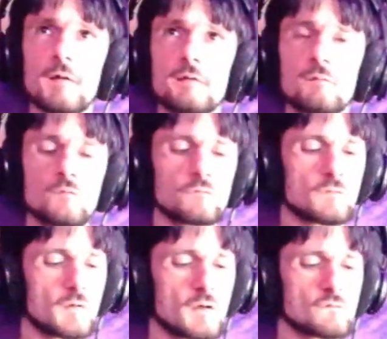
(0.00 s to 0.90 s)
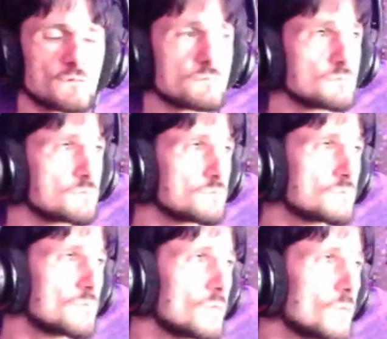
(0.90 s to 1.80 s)
I didn't lose connection.
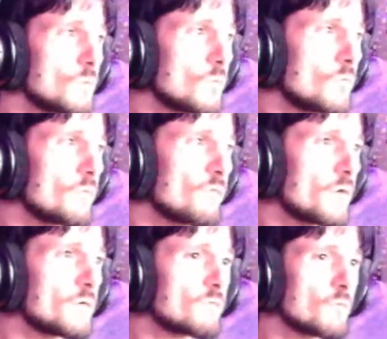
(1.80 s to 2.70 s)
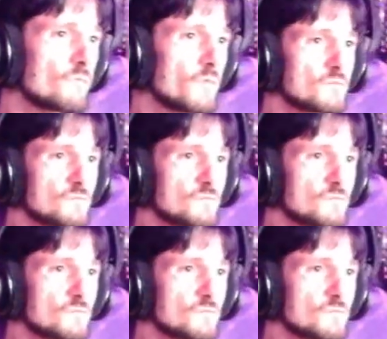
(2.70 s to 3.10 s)
I'm gonna refresh